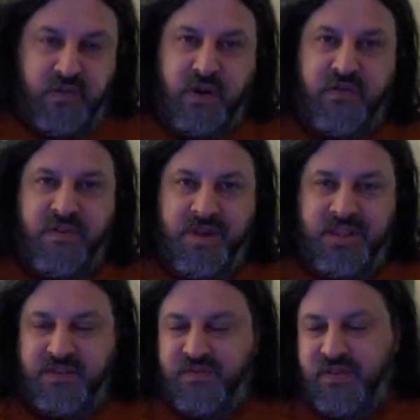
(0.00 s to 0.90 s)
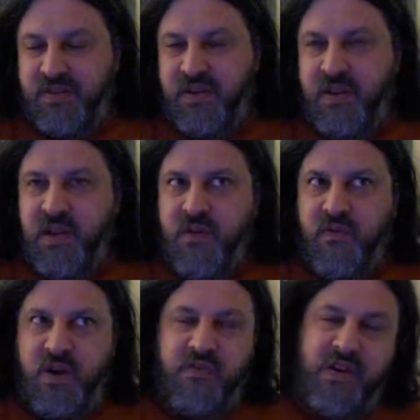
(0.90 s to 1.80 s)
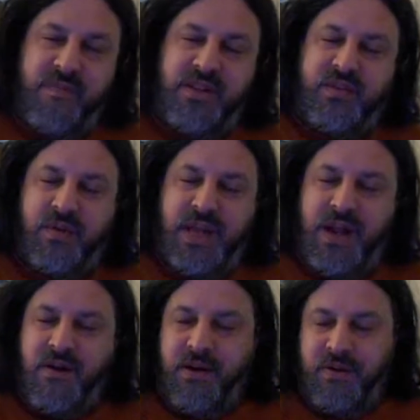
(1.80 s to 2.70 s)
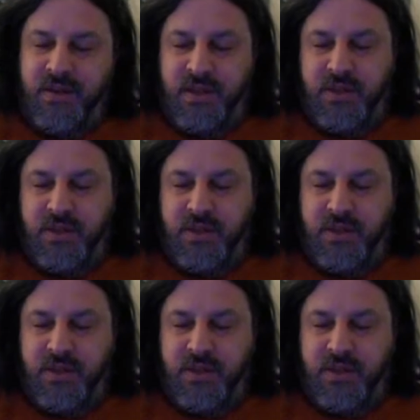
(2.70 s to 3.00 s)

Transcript: forty-five minutes to an hour.